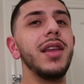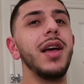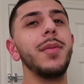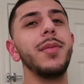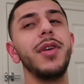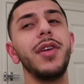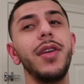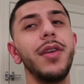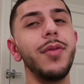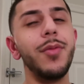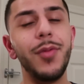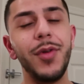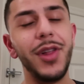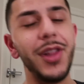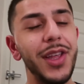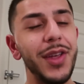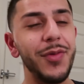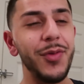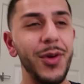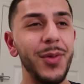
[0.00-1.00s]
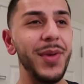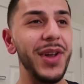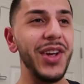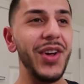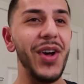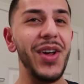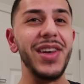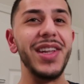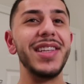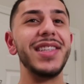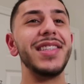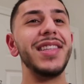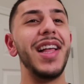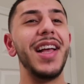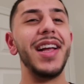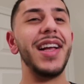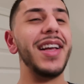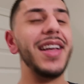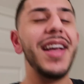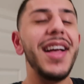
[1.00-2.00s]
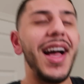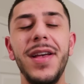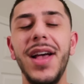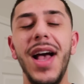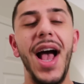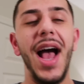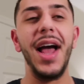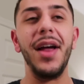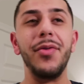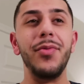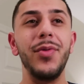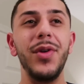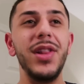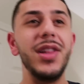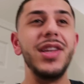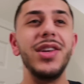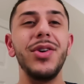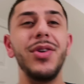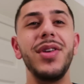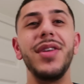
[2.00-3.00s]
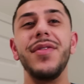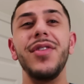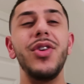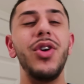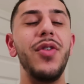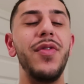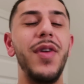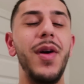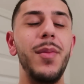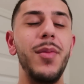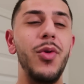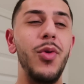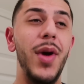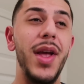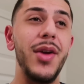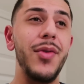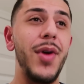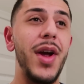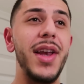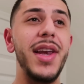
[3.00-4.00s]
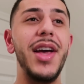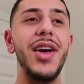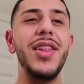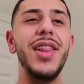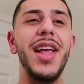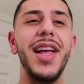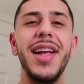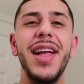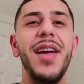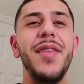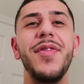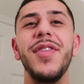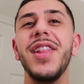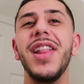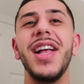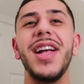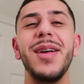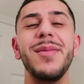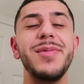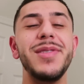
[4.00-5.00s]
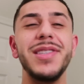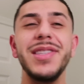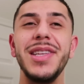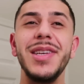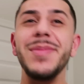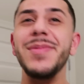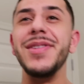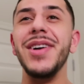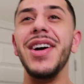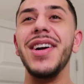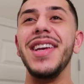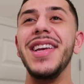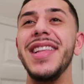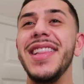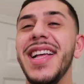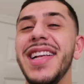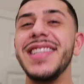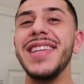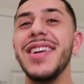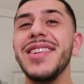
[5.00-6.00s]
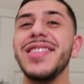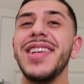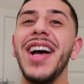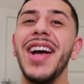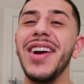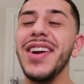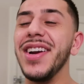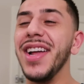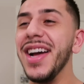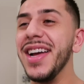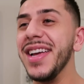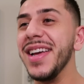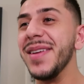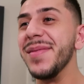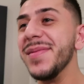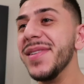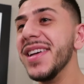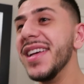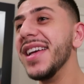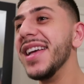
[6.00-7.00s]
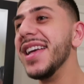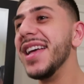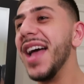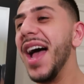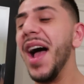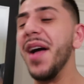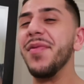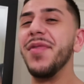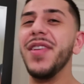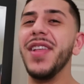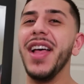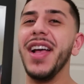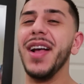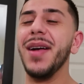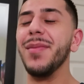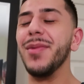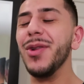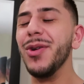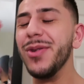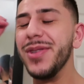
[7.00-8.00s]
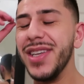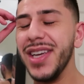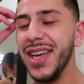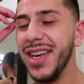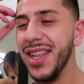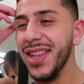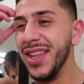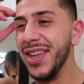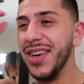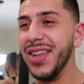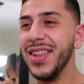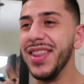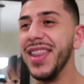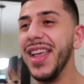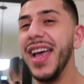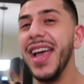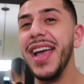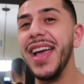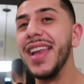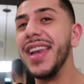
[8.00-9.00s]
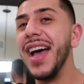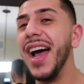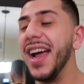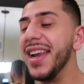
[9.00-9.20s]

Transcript: Nah, but really, if we're being honest, like, I really don't even know if I'm awake right now. Like, I feel like I'm sleep talking. That's how tired I am. I feel like I'm losing it a little in the head.